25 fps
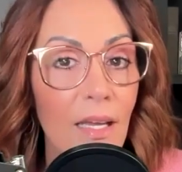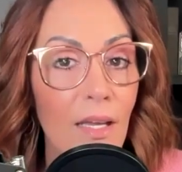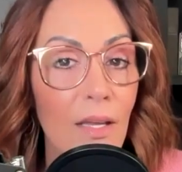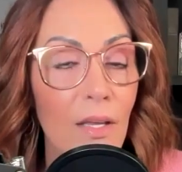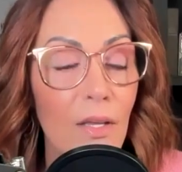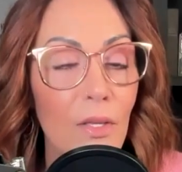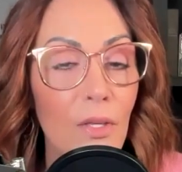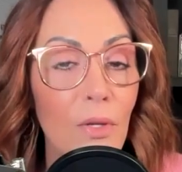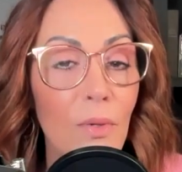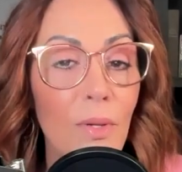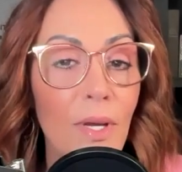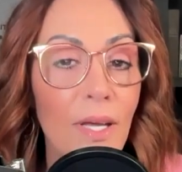
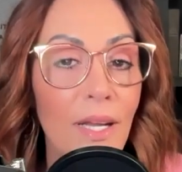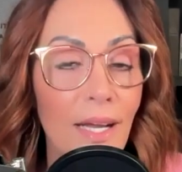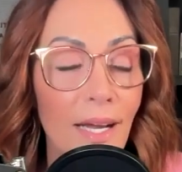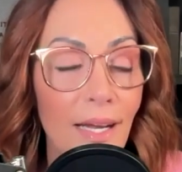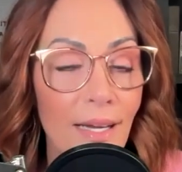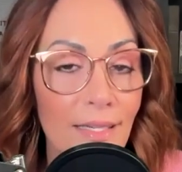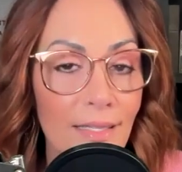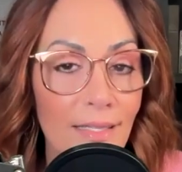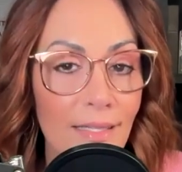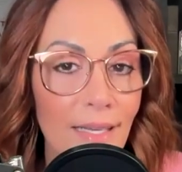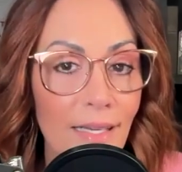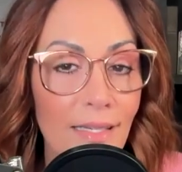You get
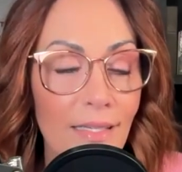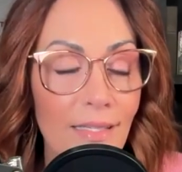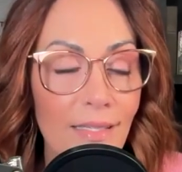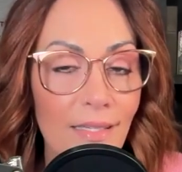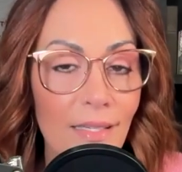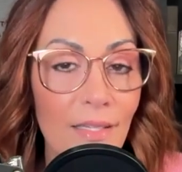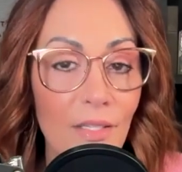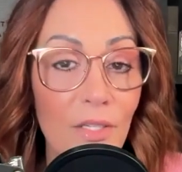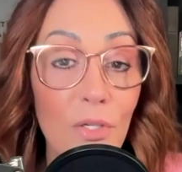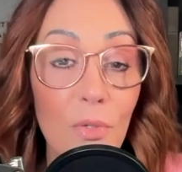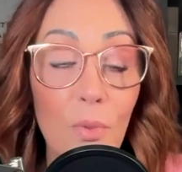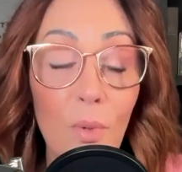access
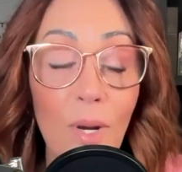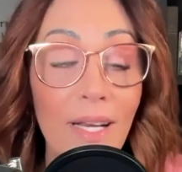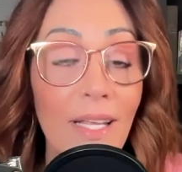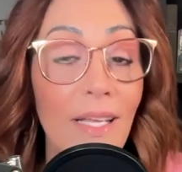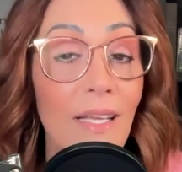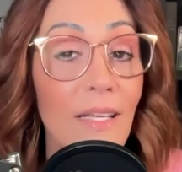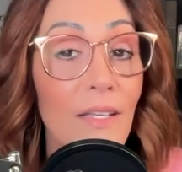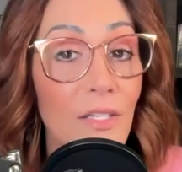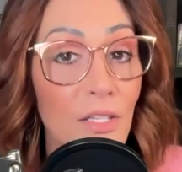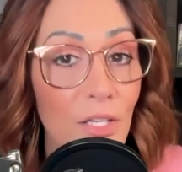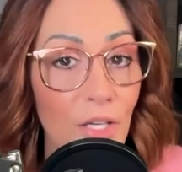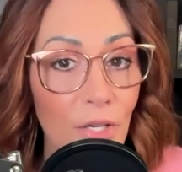to
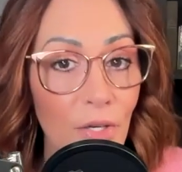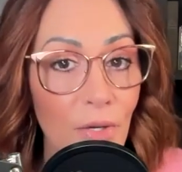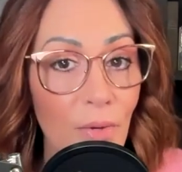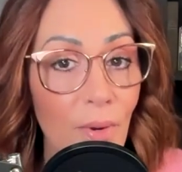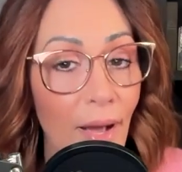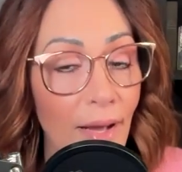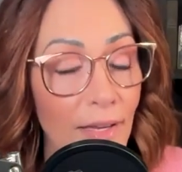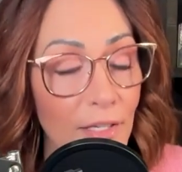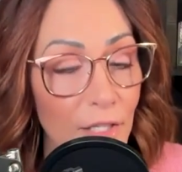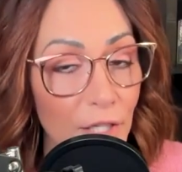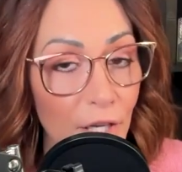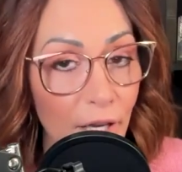22
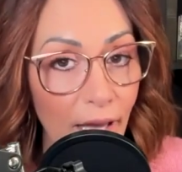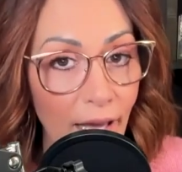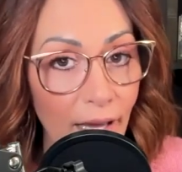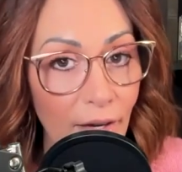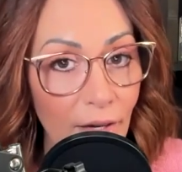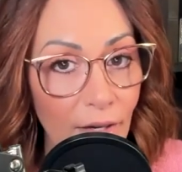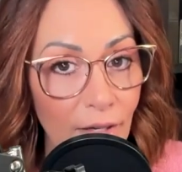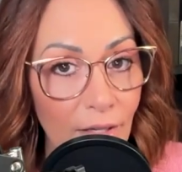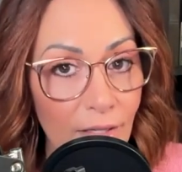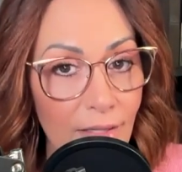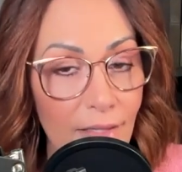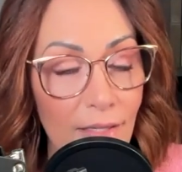
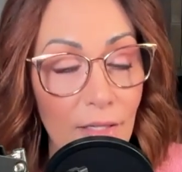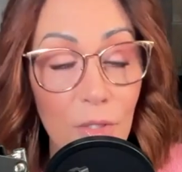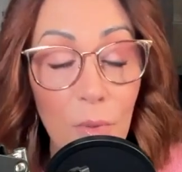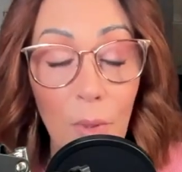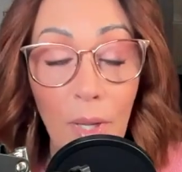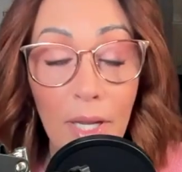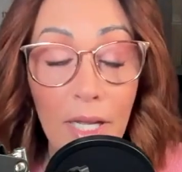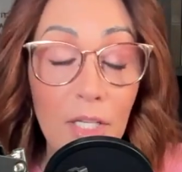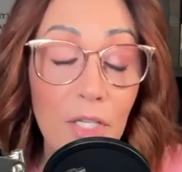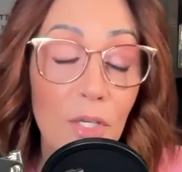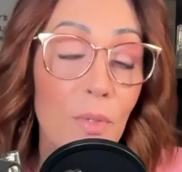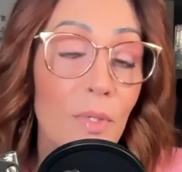educators,
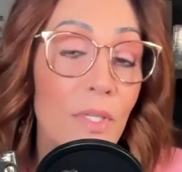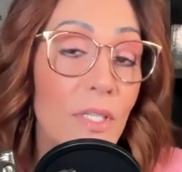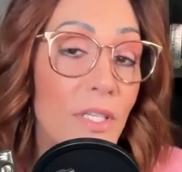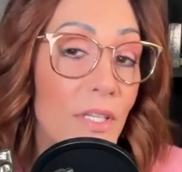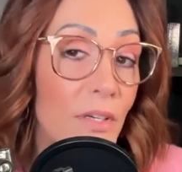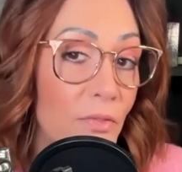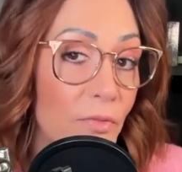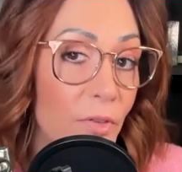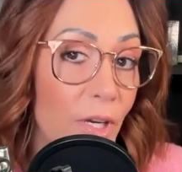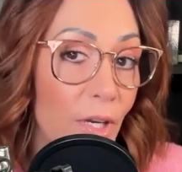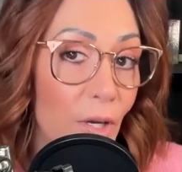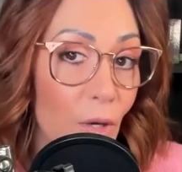22
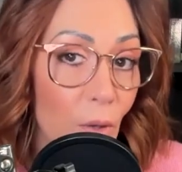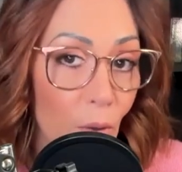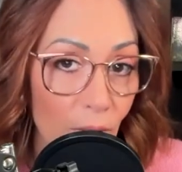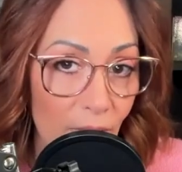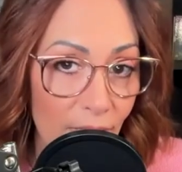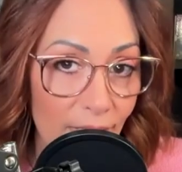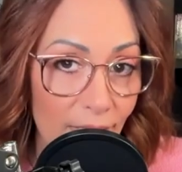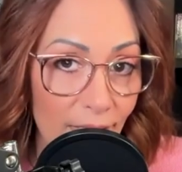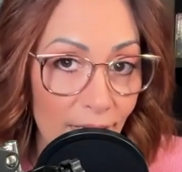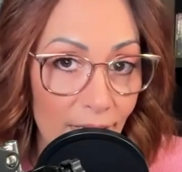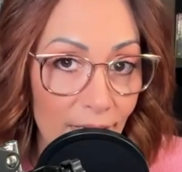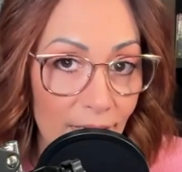different
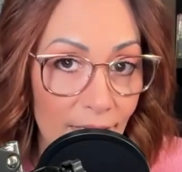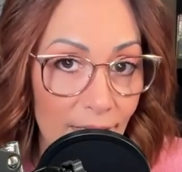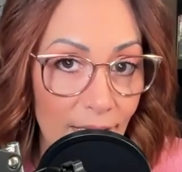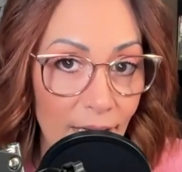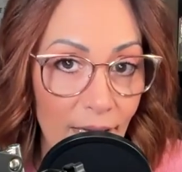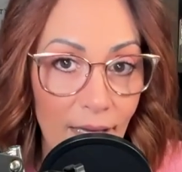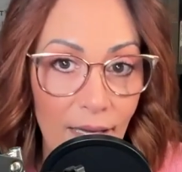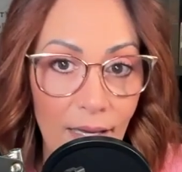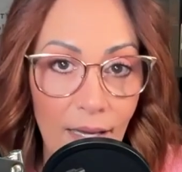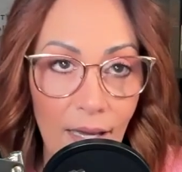courses,